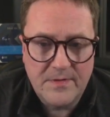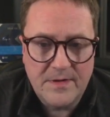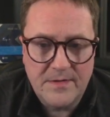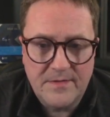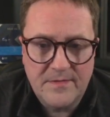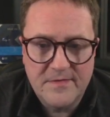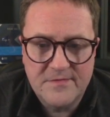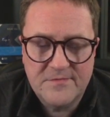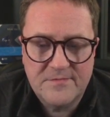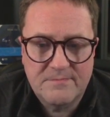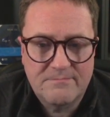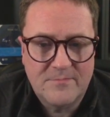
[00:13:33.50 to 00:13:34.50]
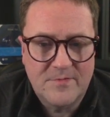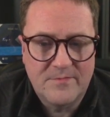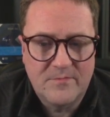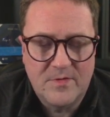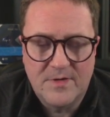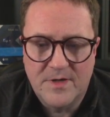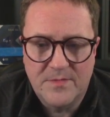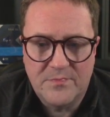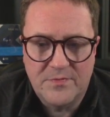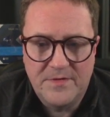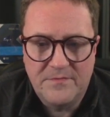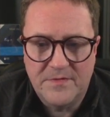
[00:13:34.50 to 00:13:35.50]
this one will not
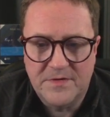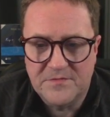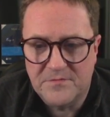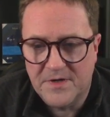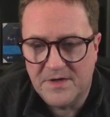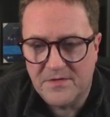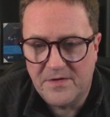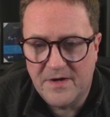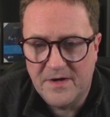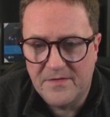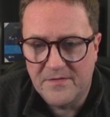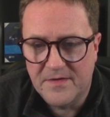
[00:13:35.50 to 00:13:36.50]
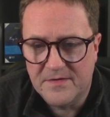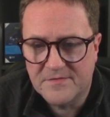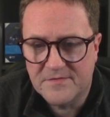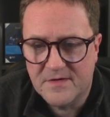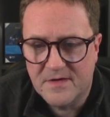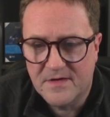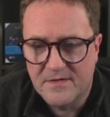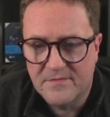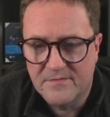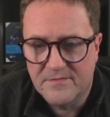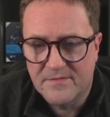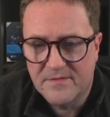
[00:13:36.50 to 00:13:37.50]
prefix rec either. That's kind
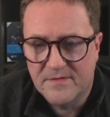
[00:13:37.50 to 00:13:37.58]
of